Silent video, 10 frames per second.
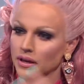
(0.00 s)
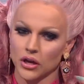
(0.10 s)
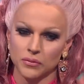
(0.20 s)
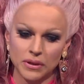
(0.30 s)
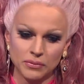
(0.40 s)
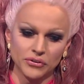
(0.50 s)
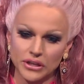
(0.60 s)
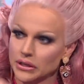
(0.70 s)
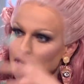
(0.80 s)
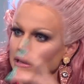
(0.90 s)
I heard people
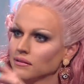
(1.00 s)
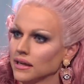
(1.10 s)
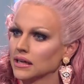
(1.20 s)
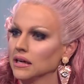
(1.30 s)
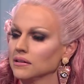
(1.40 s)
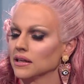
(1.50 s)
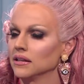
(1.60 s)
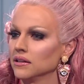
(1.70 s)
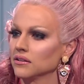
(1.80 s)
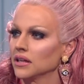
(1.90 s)
saying you can say and can't say
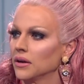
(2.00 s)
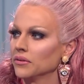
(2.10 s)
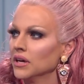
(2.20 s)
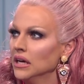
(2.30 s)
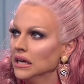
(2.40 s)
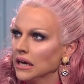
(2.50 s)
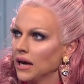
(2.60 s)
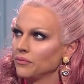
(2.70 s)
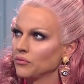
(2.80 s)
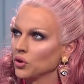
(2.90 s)
this, and I,
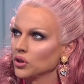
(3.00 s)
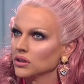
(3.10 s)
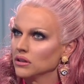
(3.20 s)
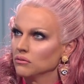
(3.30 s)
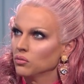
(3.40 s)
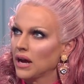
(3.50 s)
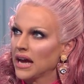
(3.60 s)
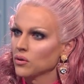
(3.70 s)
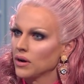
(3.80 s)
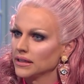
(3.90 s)
I thought,
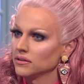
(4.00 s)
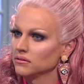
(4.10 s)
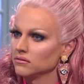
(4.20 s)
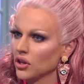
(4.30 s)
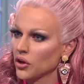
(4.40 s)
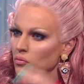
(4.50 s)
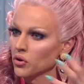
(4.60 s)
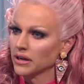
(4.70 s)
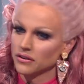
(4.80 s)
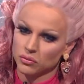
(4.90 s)
how do I learn
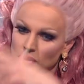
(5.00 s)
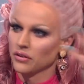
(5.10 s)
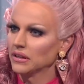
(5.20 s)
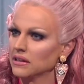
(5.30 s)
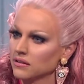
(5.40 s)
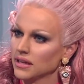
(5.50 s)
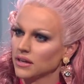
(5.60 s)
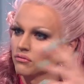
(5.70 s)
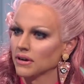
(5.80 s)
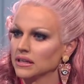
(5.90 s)
more? And I just went on the
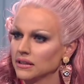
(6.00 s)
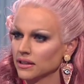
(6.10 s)
internet, read